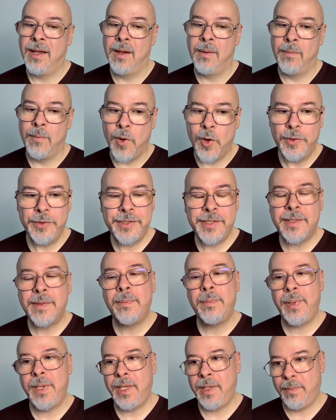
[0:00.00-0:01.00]

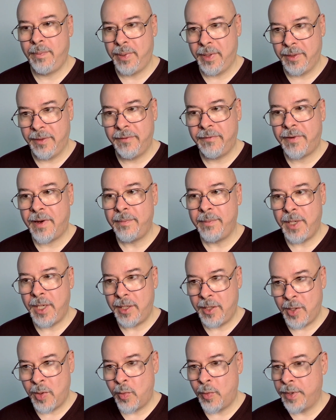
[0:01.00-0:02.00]
Most people
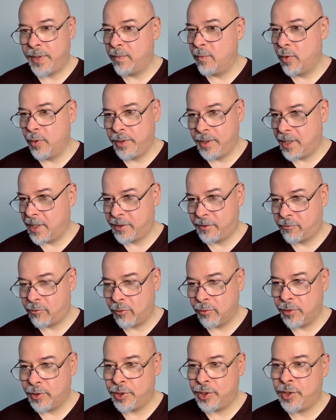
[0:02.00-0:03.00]
familiar with modern
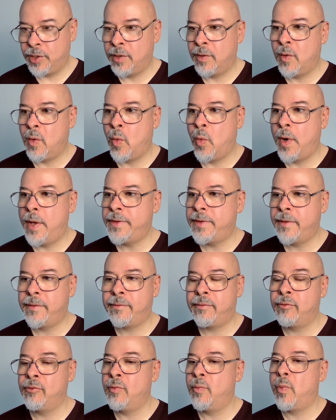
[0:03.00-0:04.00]
astrology, whether
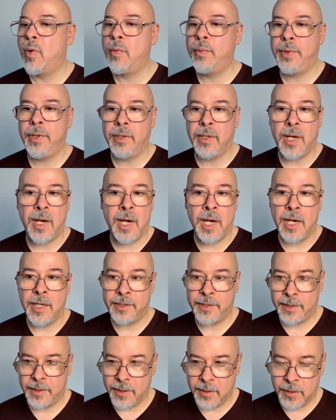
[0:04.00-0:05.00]
through popular
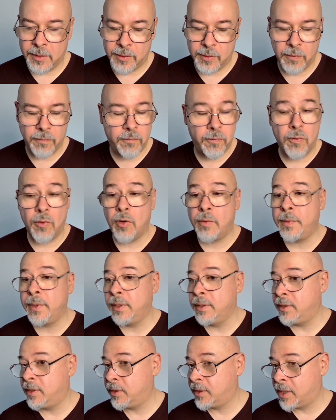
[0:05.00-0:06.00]
articles or formal
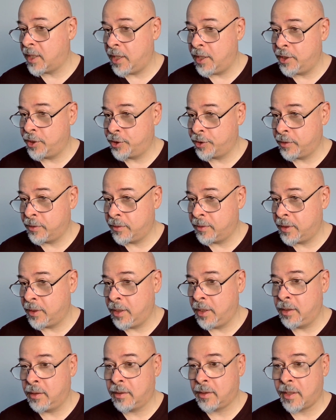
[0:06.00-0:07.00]
education
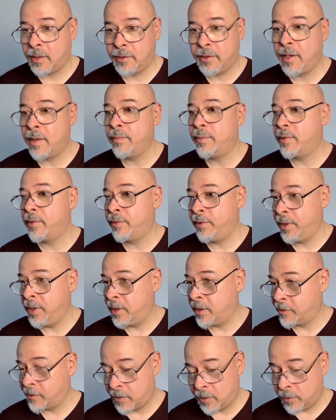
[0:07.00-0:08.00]
in contemporary
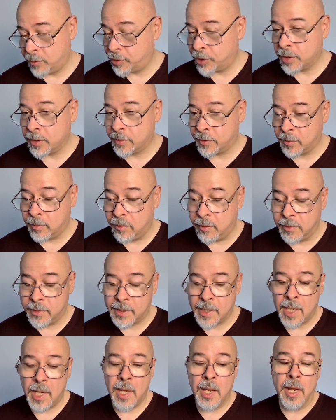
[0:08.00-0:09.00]
astrological
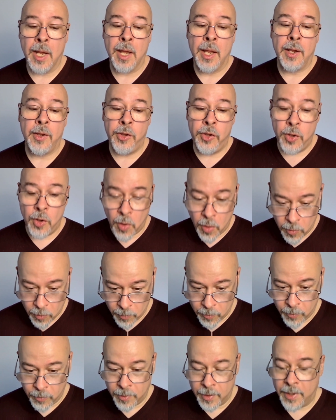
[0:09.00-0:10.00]
schools,
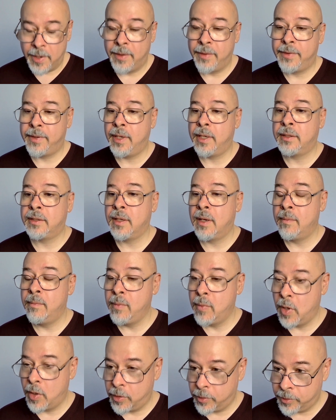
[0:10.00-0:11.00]
know that
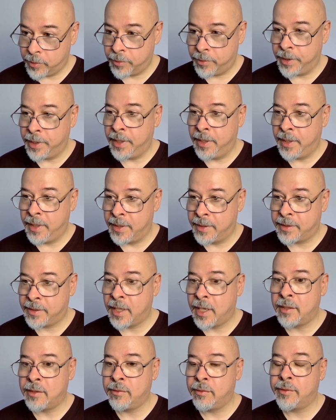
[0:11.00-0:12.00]
Mercury is
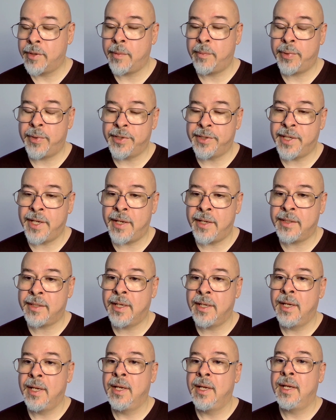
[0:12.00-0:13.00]
said to represent
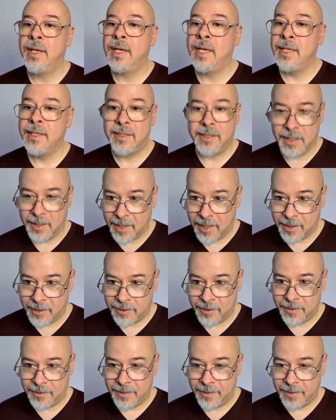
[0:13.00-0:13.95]
intellect.